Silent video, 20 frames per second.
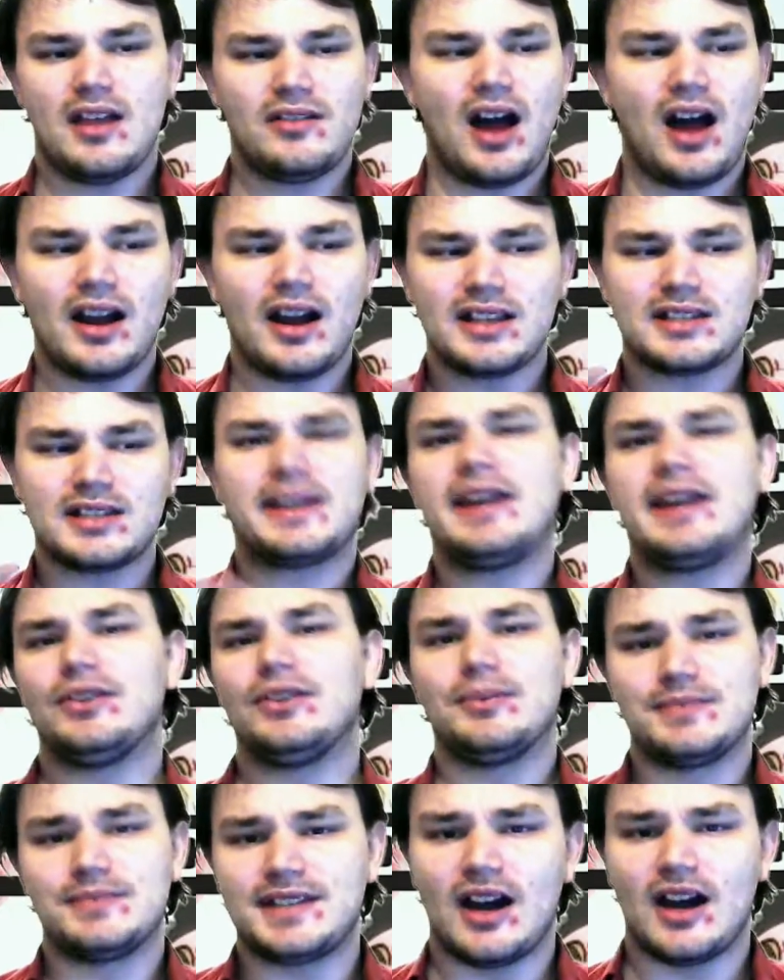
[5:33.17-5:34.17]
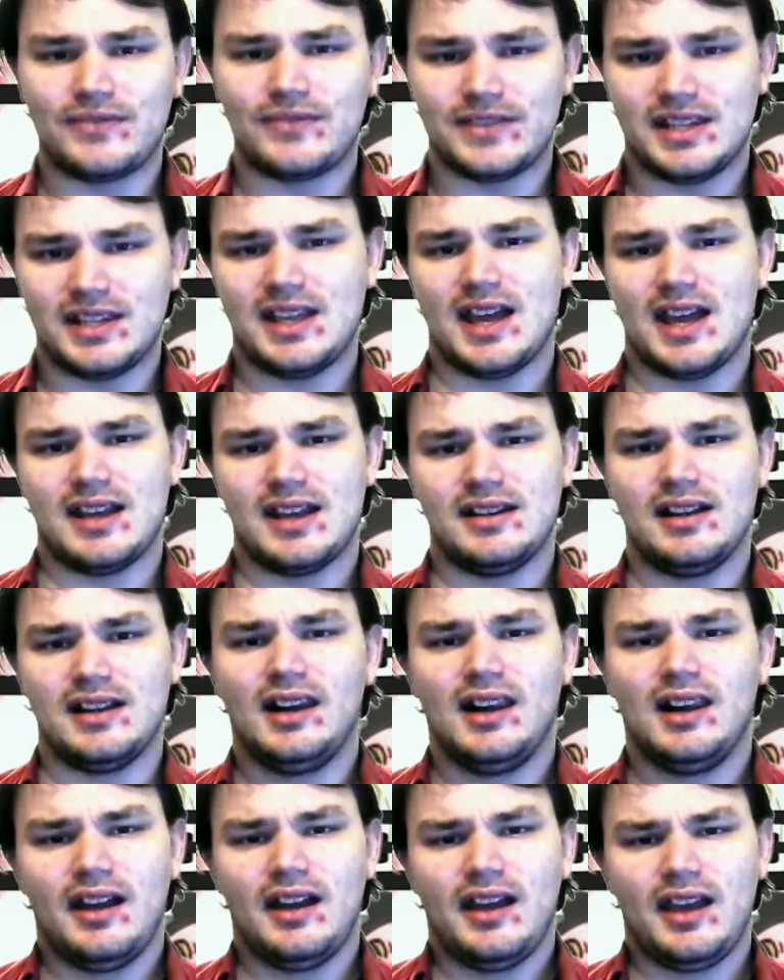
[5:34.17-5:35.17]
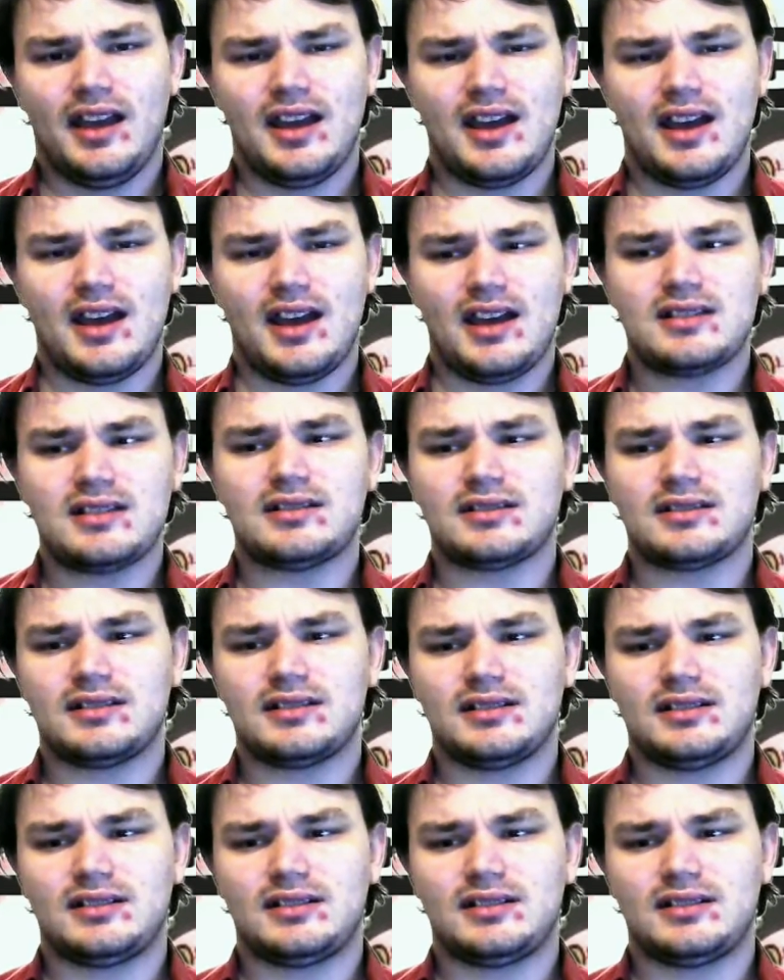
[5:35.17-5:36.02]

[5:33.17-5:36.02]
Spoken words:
August killed himself in the end, and